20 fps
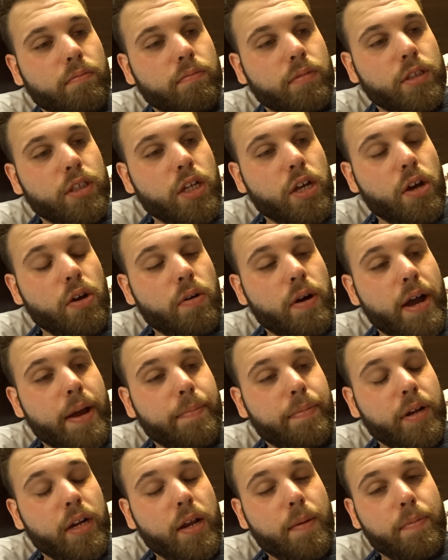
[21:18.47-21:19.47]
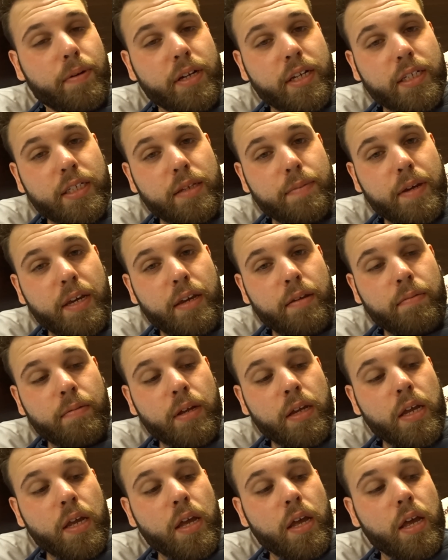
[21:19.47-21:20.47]
So I put it up on ETB,
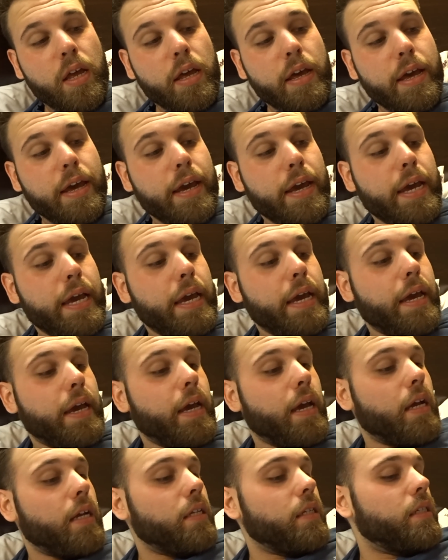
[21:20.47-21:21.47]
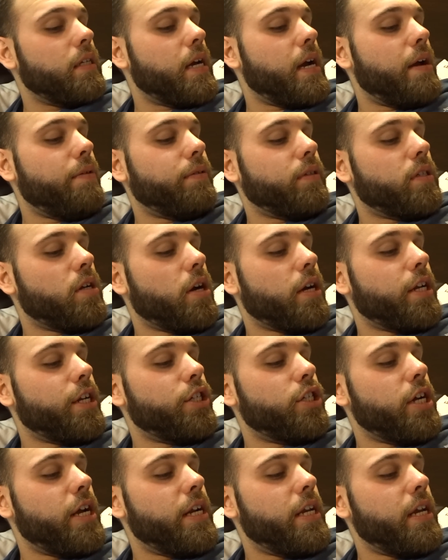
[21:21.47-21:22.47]
and I was talking
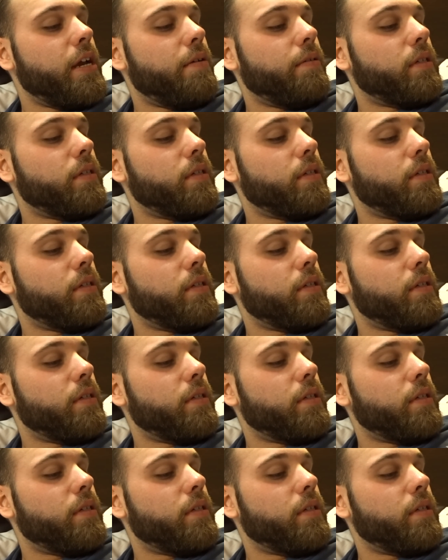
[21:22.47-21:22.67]
to JD.